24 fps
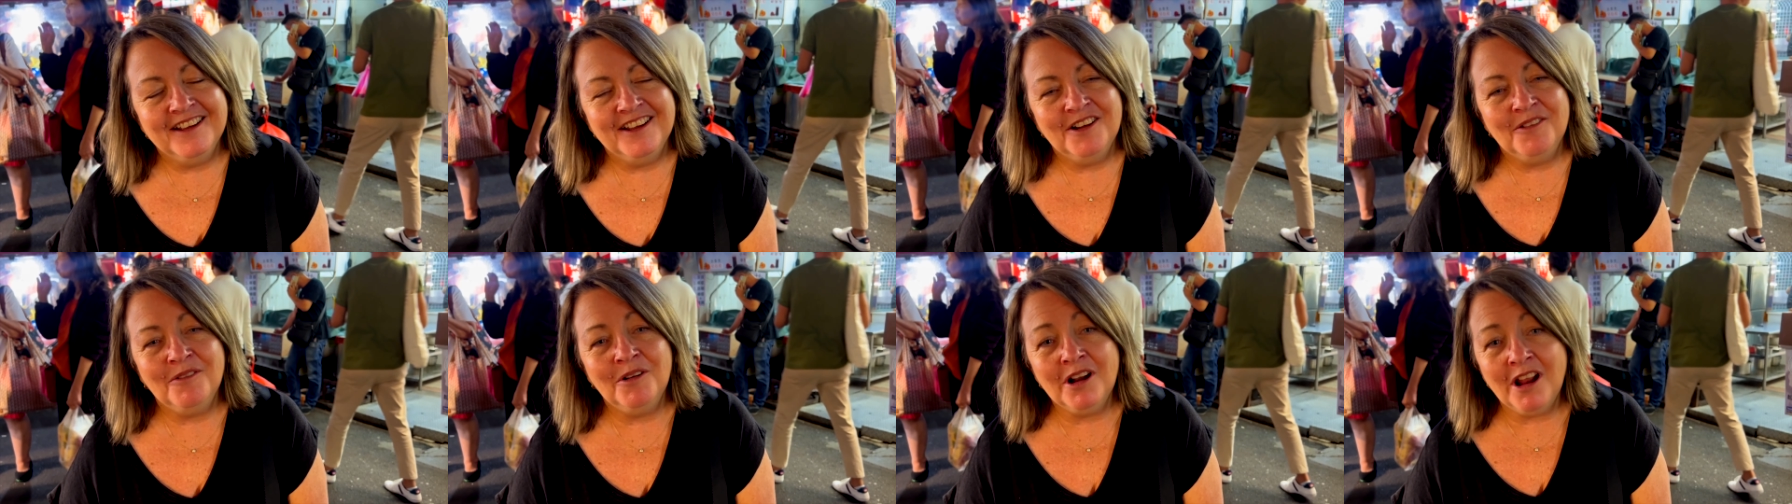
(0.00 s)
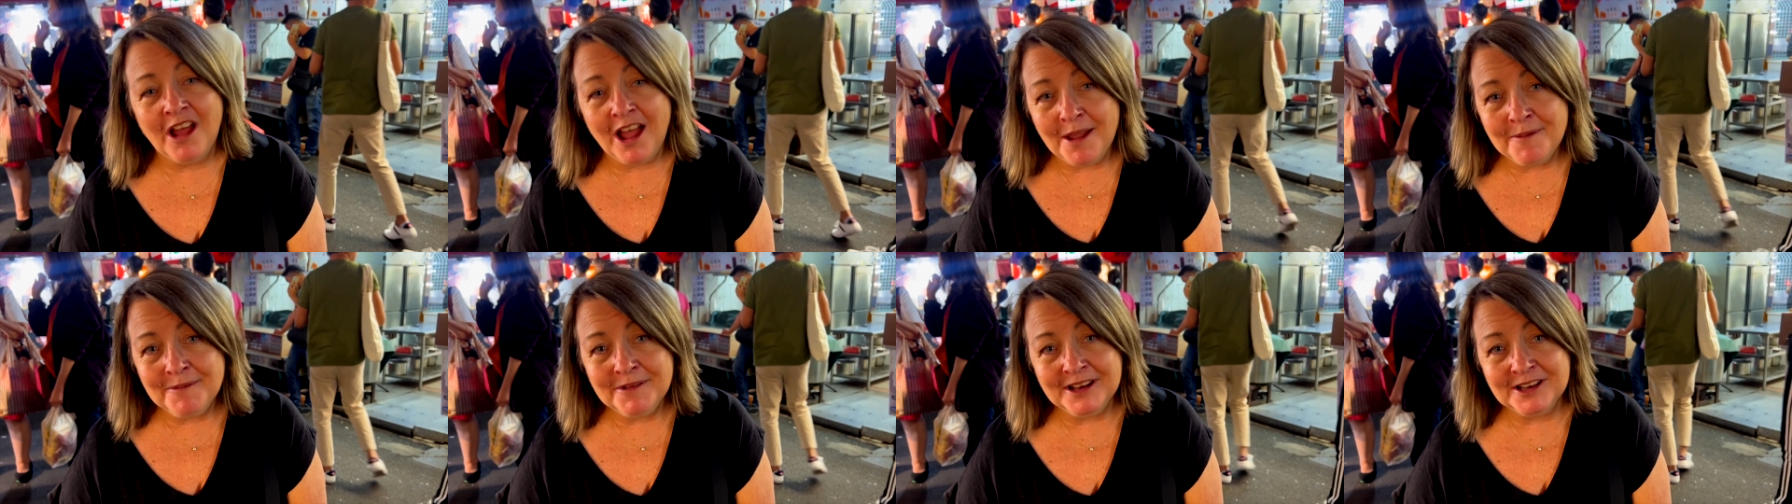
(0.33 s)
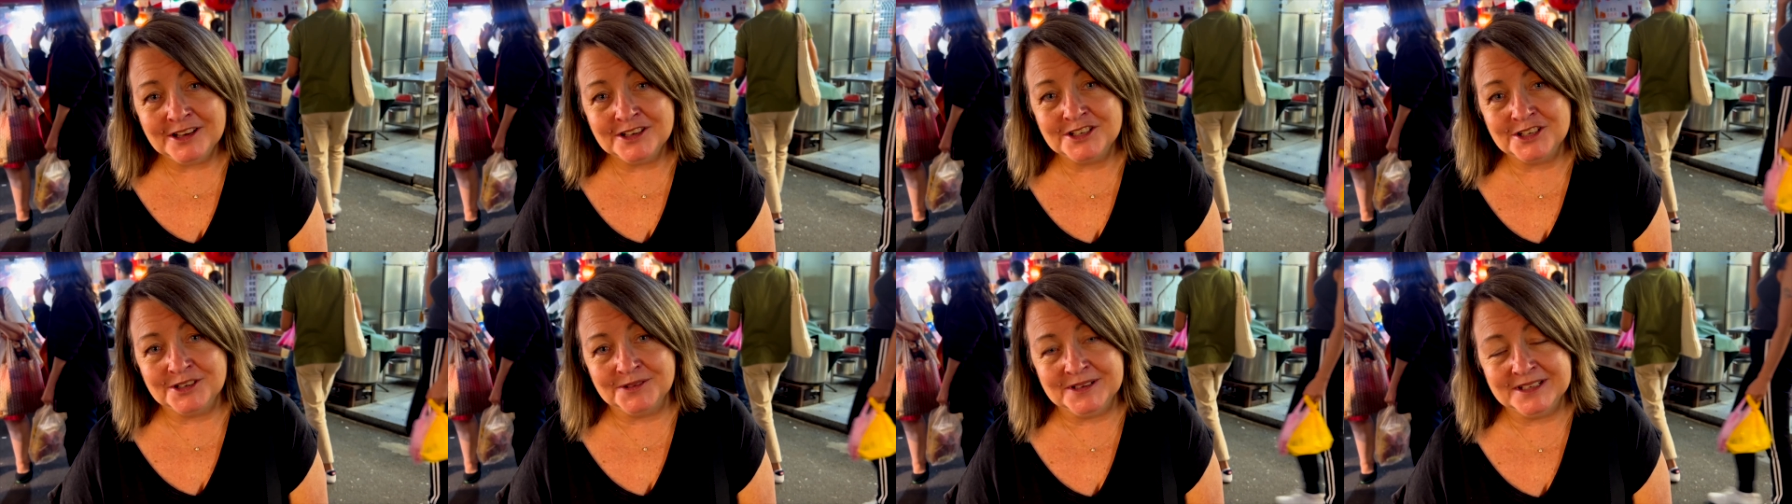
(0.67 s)
What I'm going
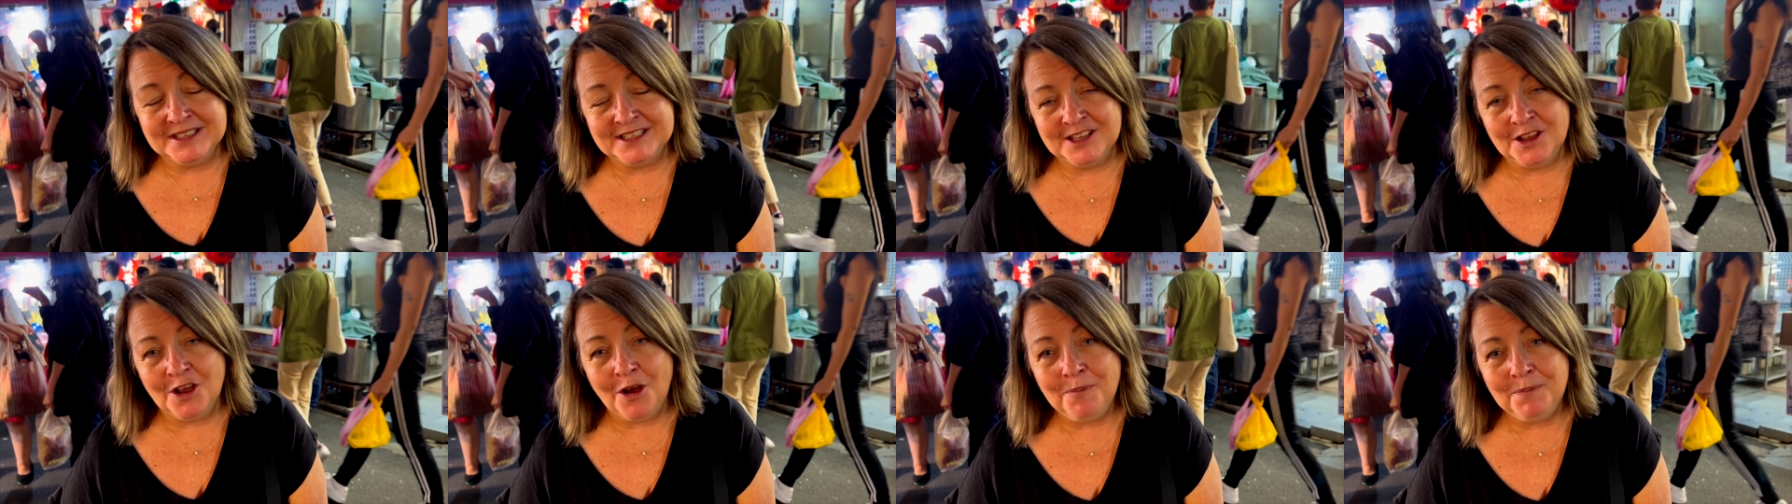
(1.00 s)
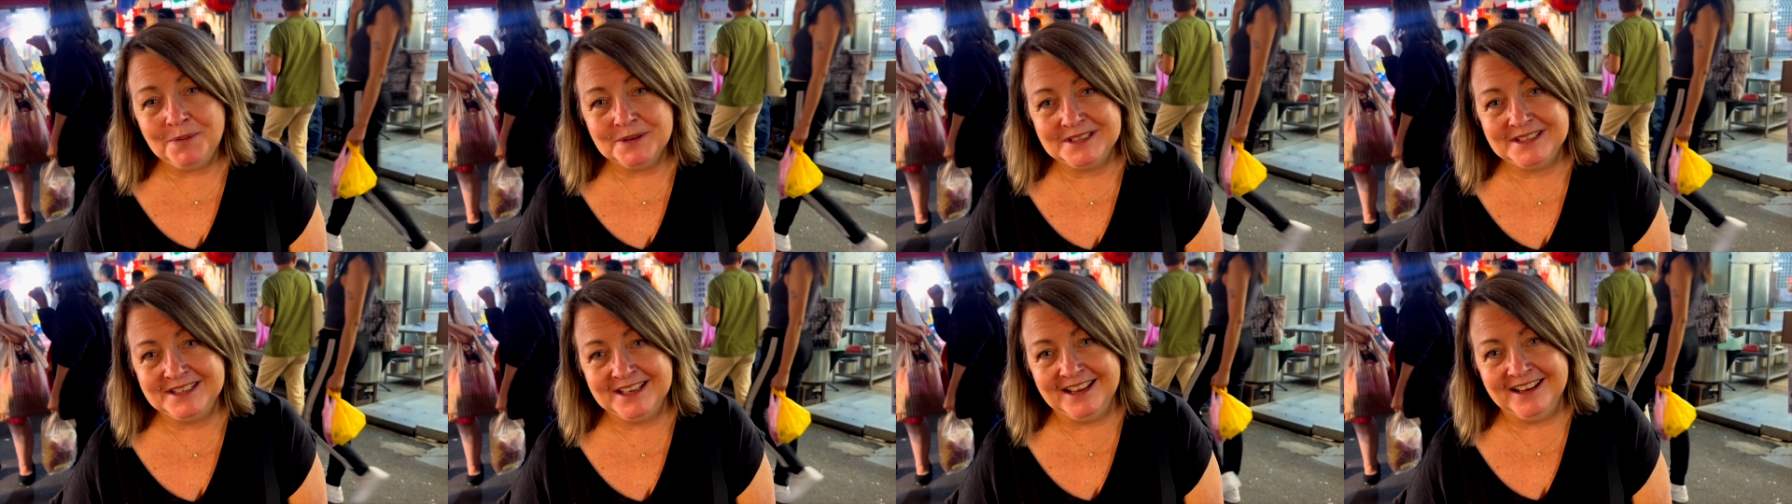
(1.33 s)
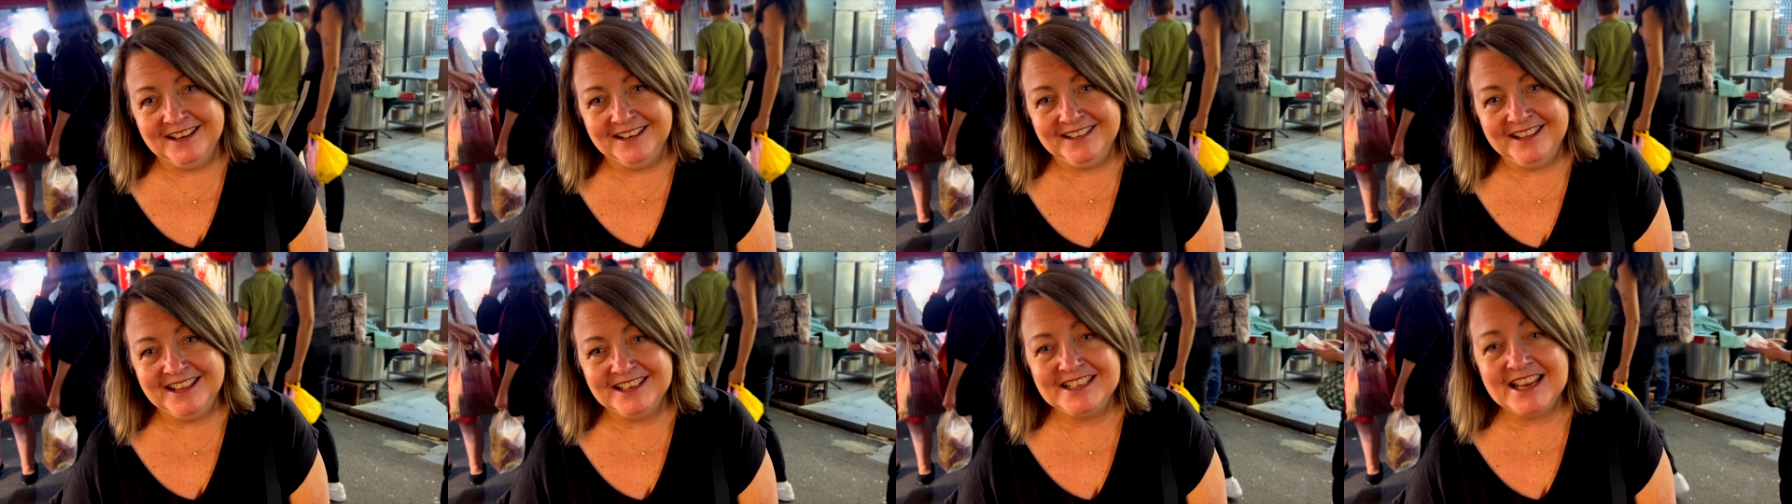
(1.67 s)
to do is the opposite.
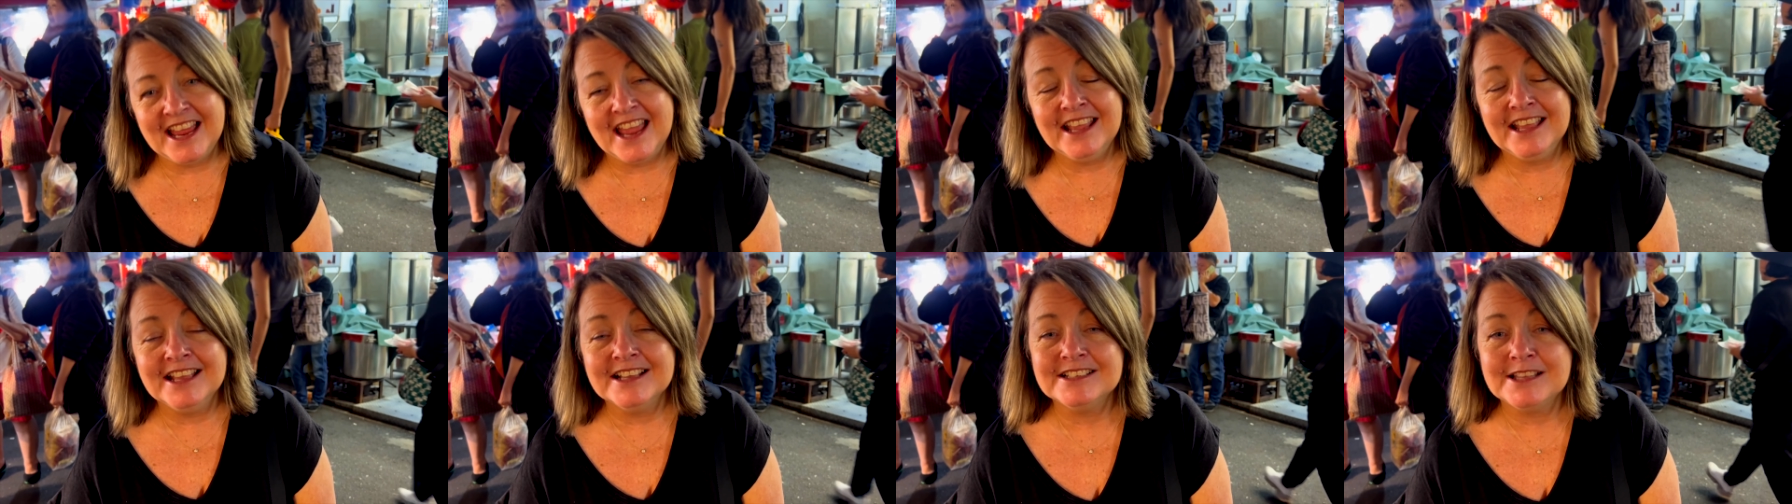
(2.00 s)
They're taking